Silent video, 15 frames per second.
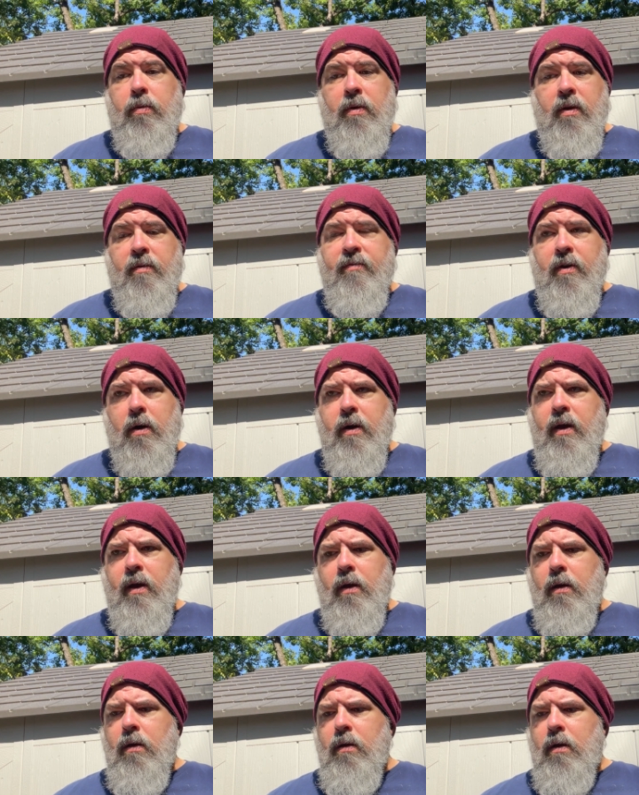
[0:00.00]
a
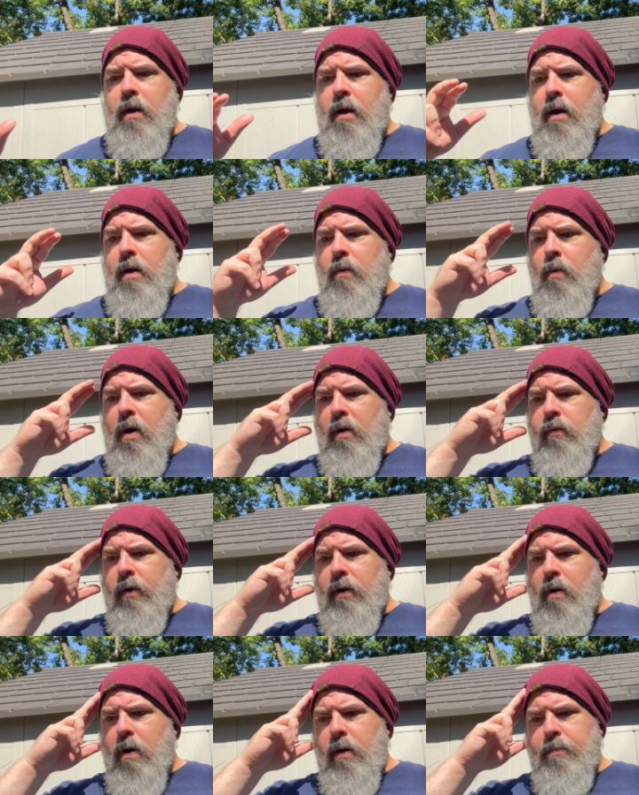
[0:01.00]
very
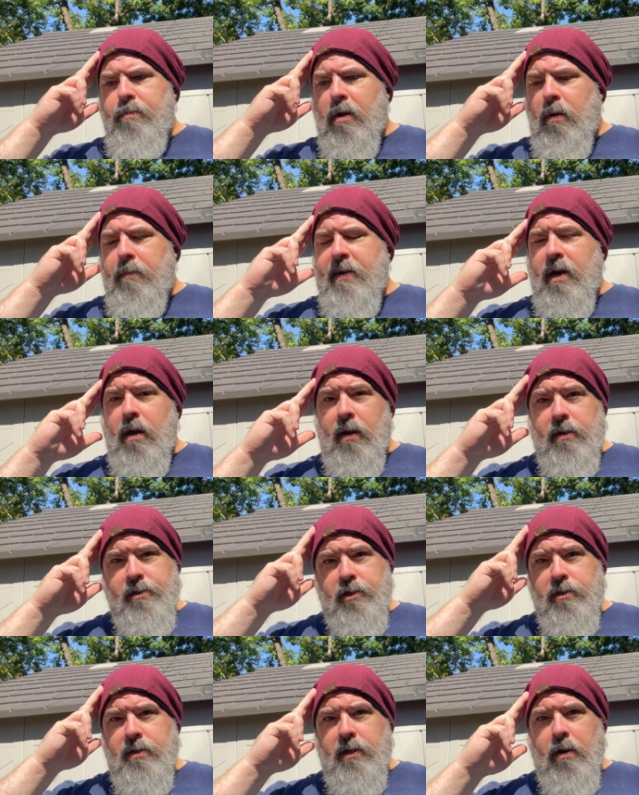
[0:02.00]
well-regarded
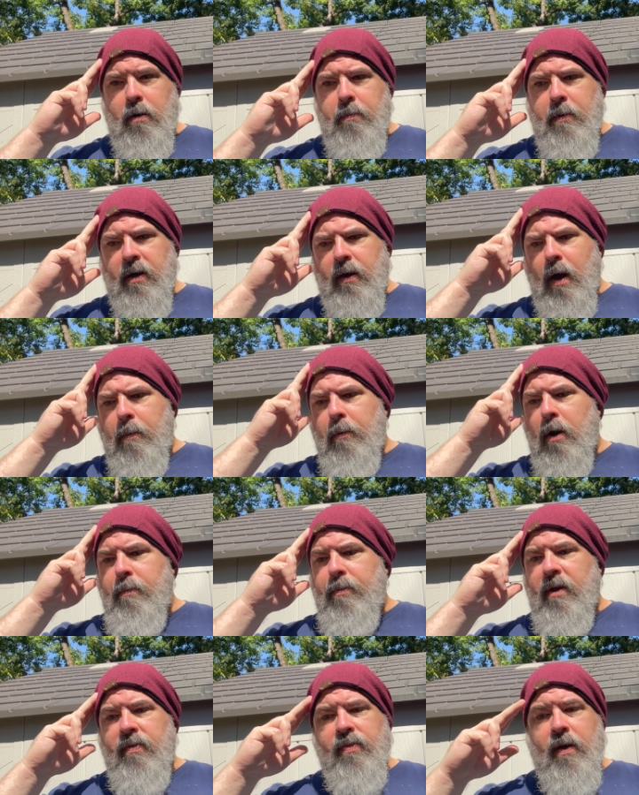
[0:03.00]
pulmonologist here in Montgomery,
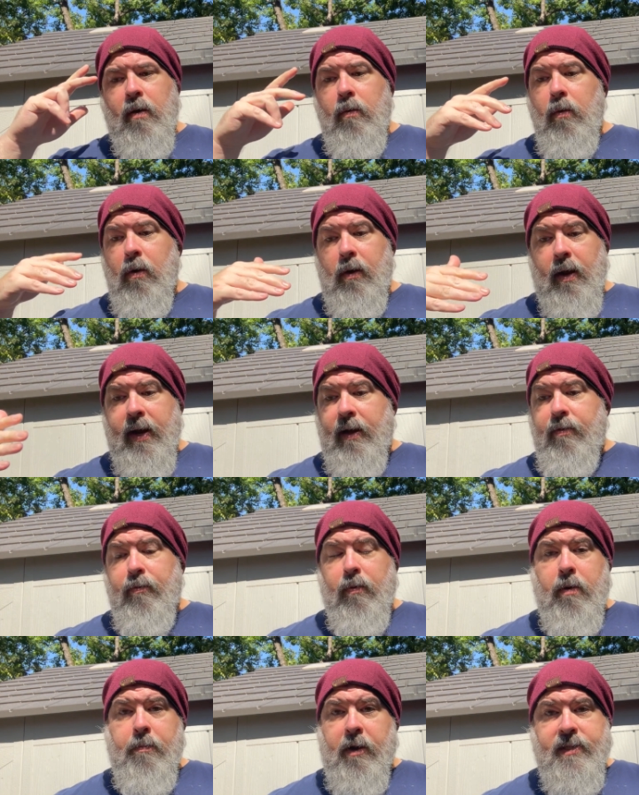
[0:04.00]
but they were like
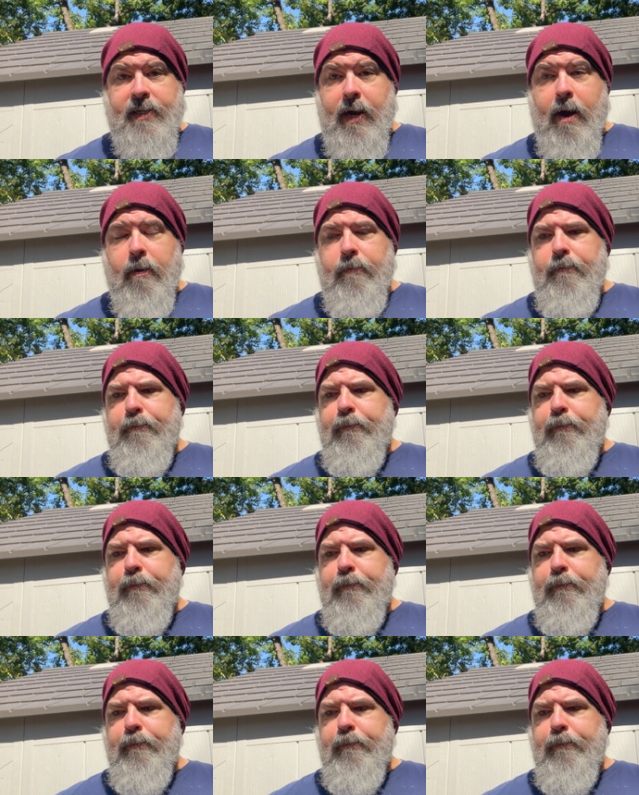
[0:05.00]
3 months out.